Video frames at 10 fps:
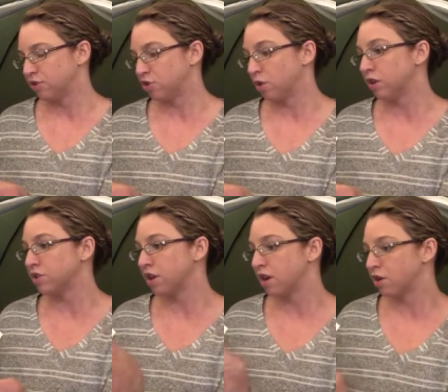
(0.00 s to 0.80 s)

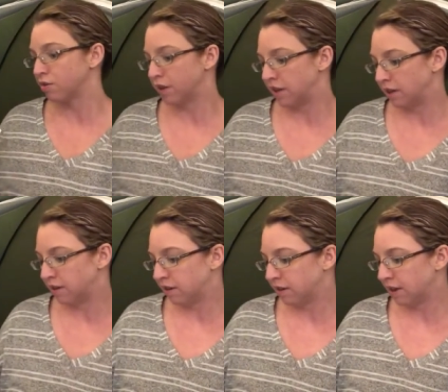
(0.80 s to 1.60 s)
George agreed
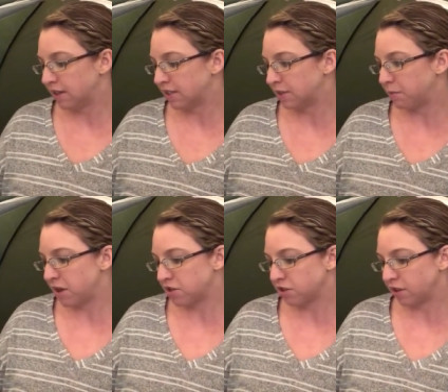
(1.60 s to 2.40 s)

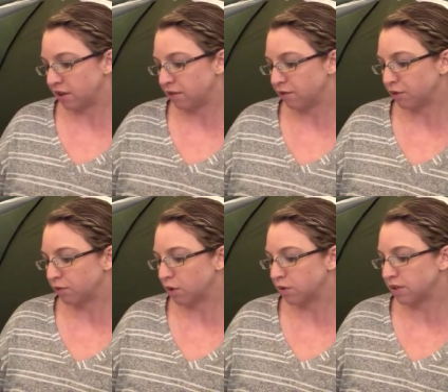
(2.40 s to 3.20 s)
especially for
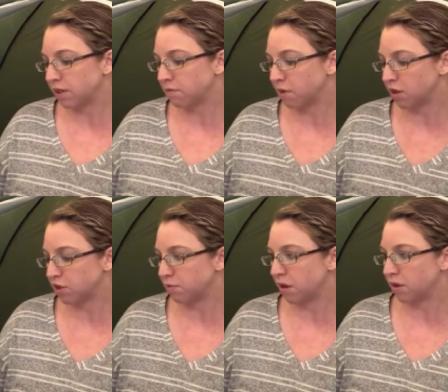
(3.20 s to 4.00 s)
roasting
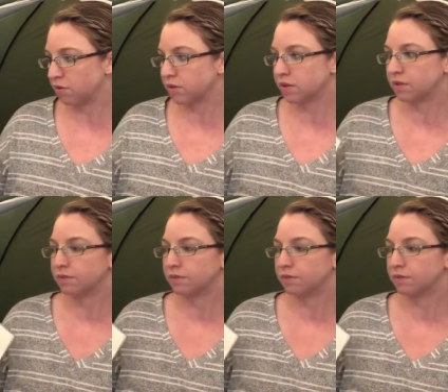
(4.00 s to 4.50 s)
marshmallows.